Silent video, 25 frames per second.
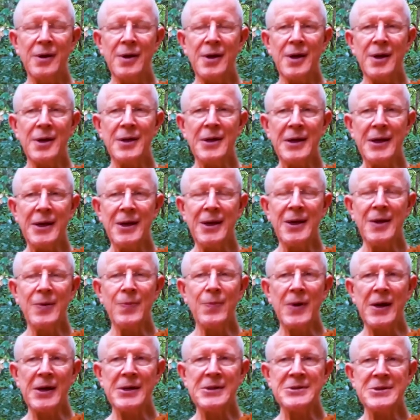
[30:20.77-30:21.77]
And here
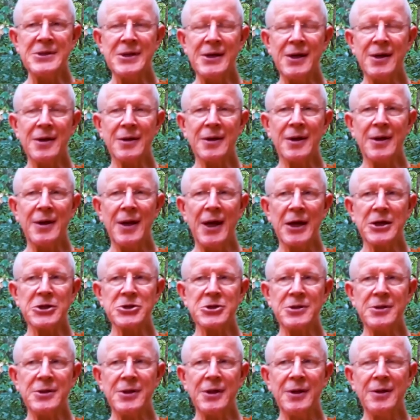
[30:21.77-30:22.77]
Bhante can
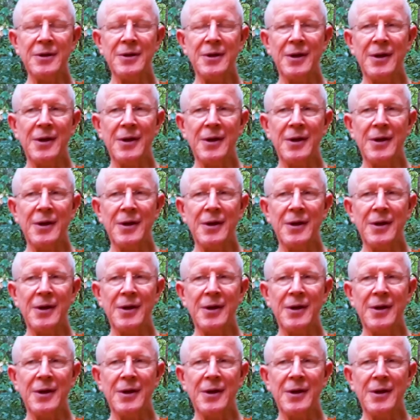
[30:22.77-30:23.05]
actually